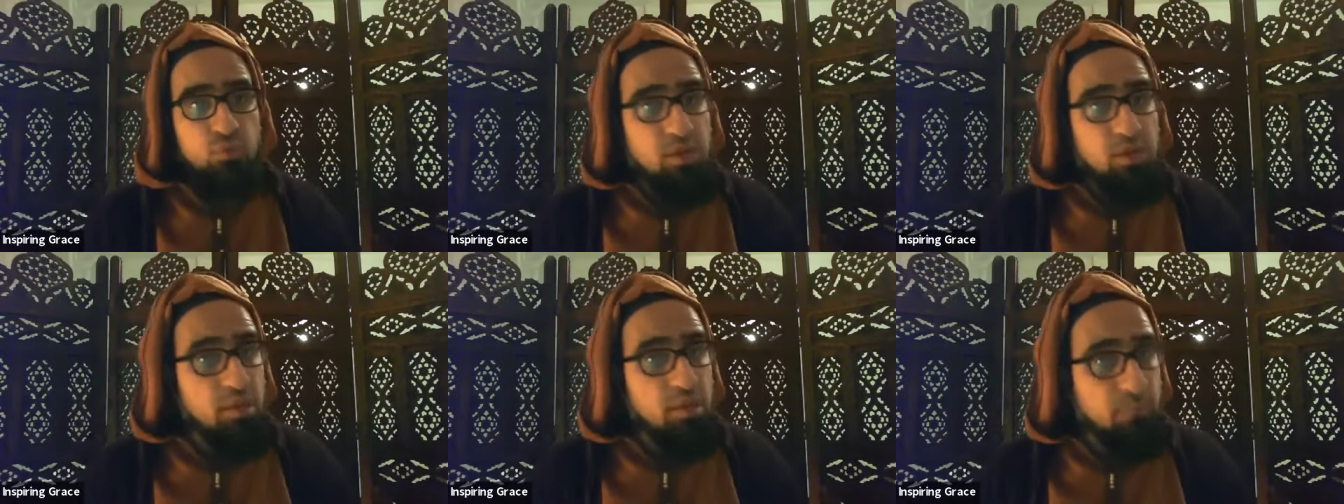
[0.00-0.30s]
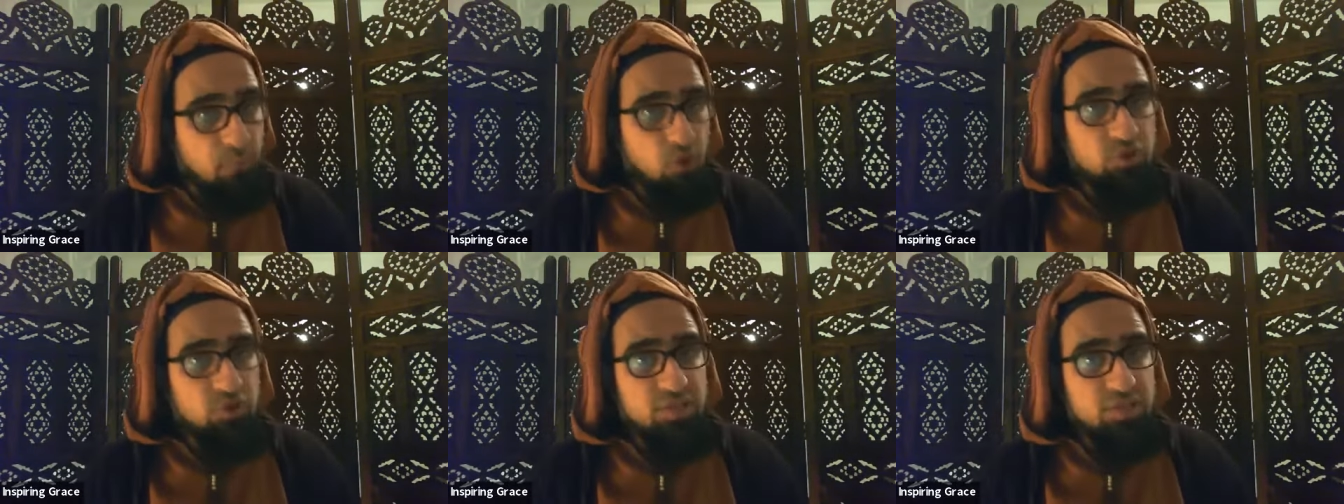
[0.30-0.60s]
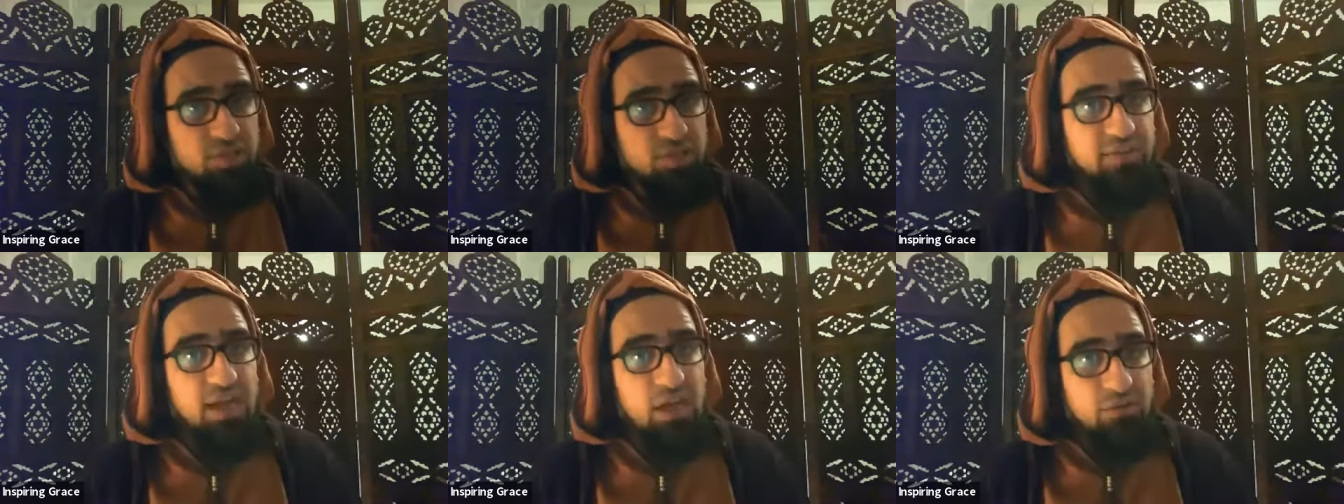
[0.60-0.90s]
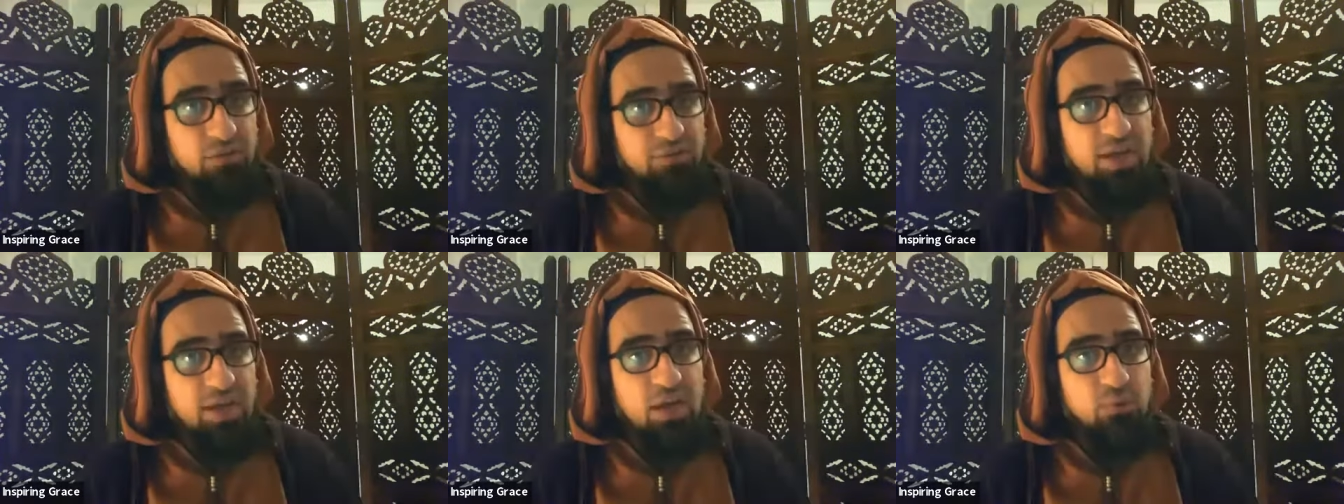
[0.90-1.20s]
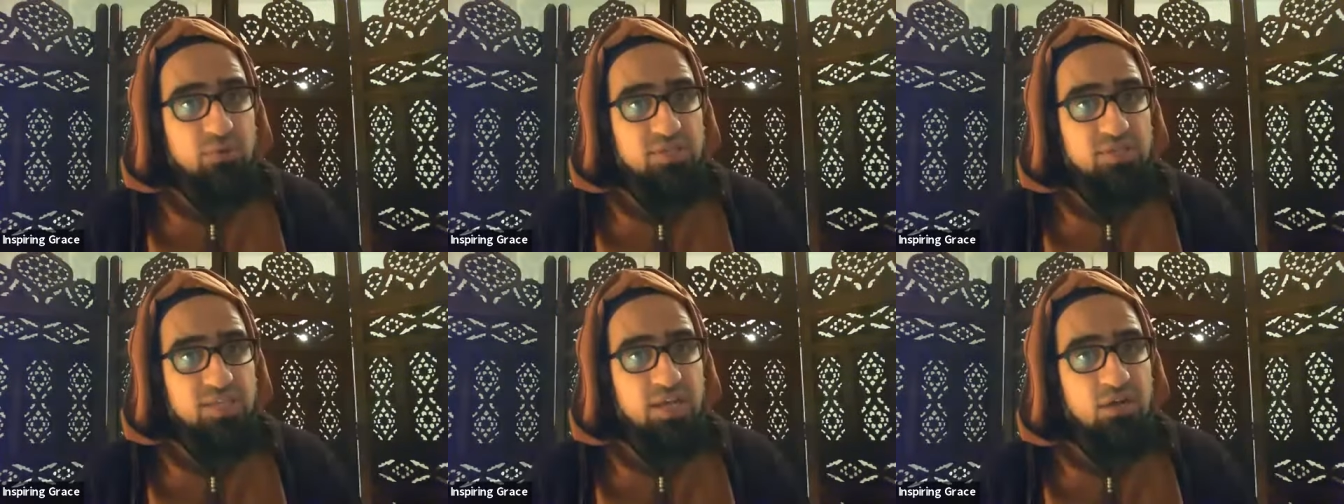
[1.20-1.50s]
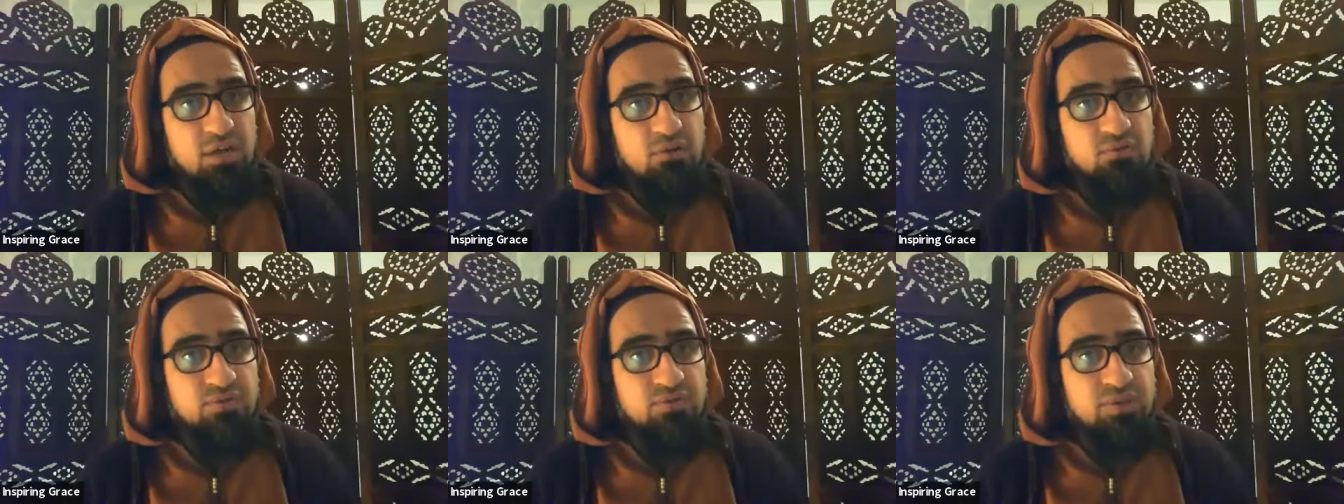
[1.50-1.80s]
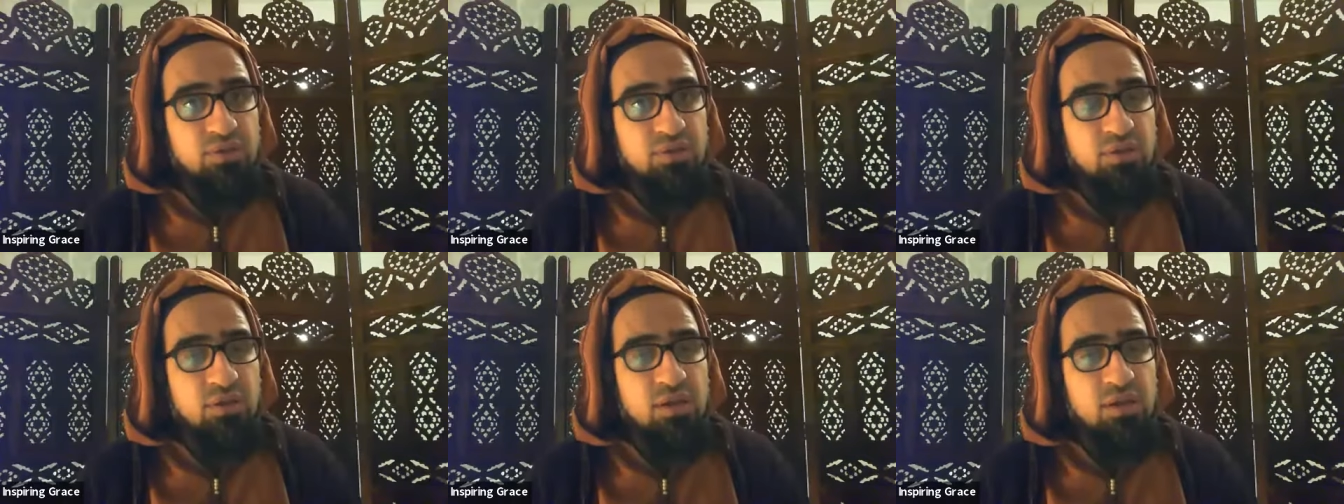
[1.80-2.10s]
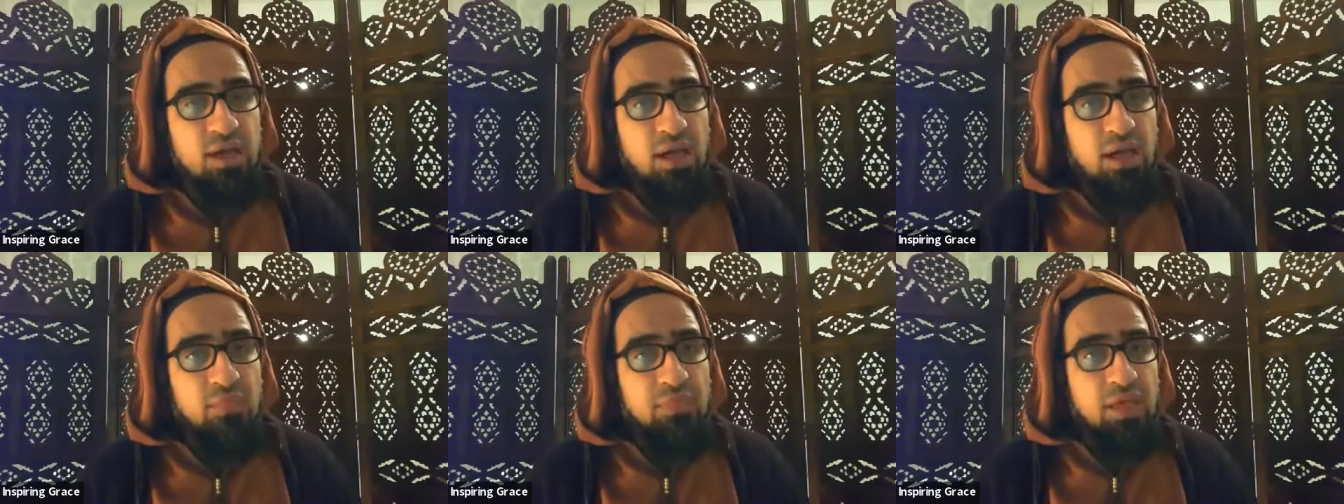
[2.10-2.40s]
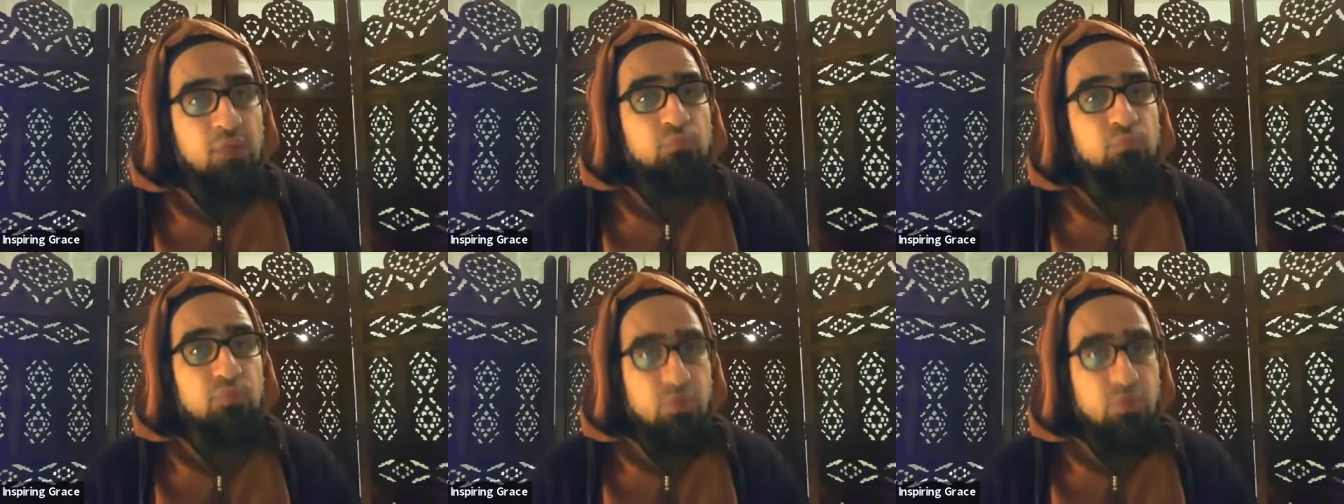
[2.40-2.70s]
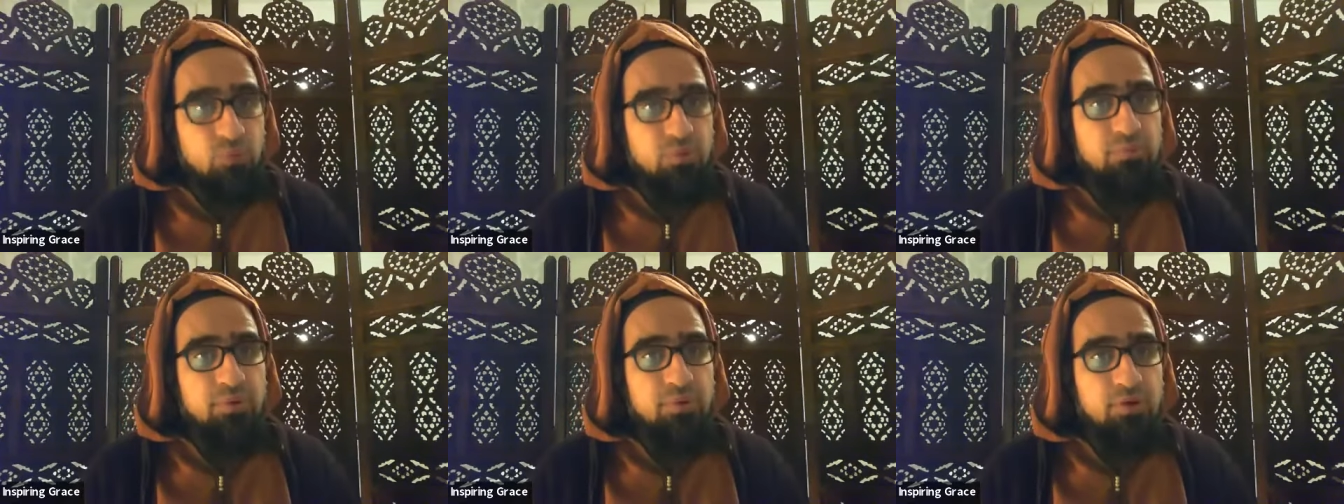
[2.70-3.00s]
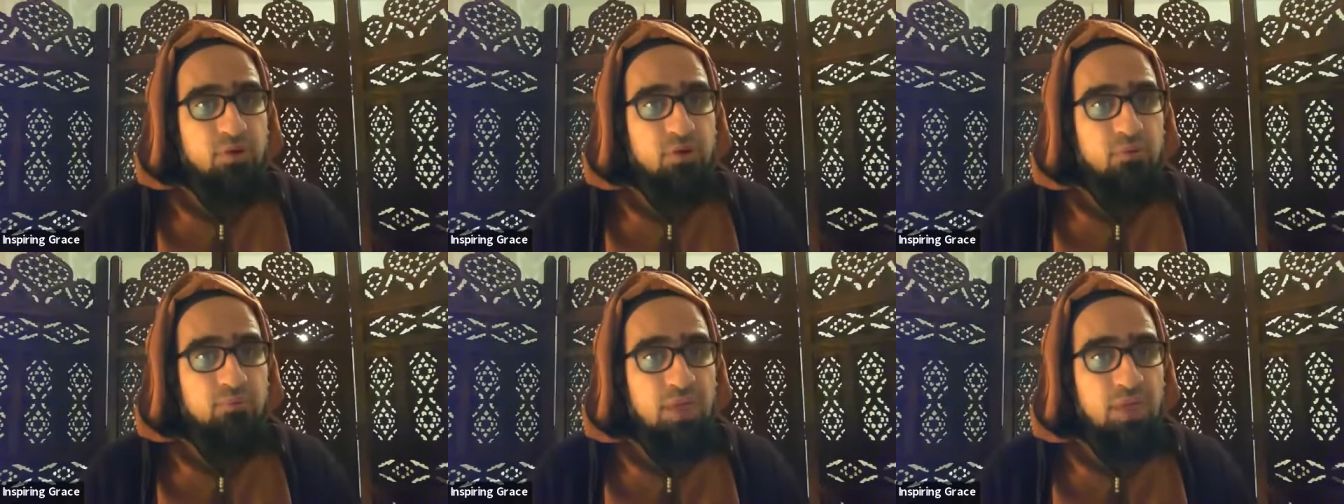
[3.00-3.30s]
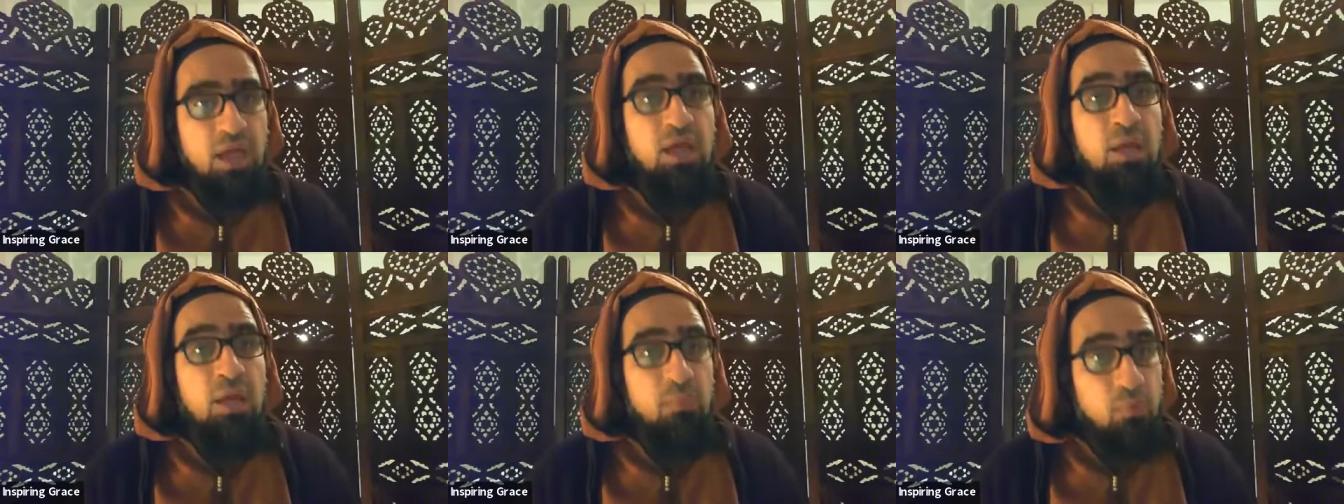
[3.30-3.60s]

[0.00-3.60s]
We embody that, that ourselves, and then we, become that.